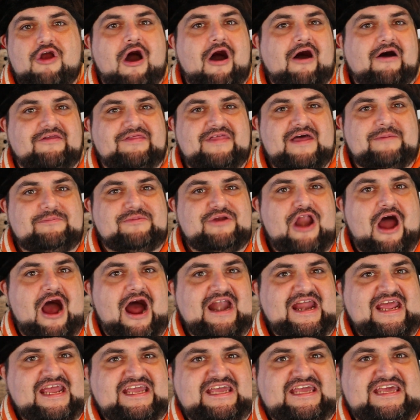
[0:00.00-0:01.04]
call them
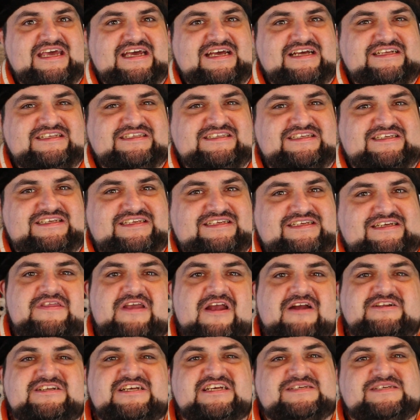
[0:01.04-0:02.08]
naughty kids.
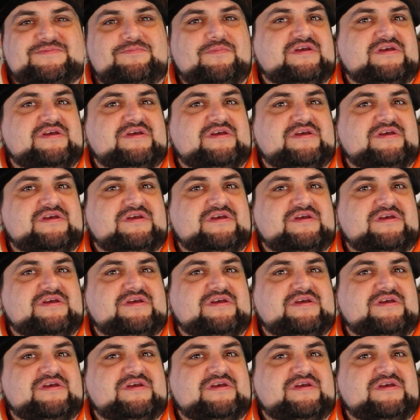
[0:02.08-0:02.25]
They're just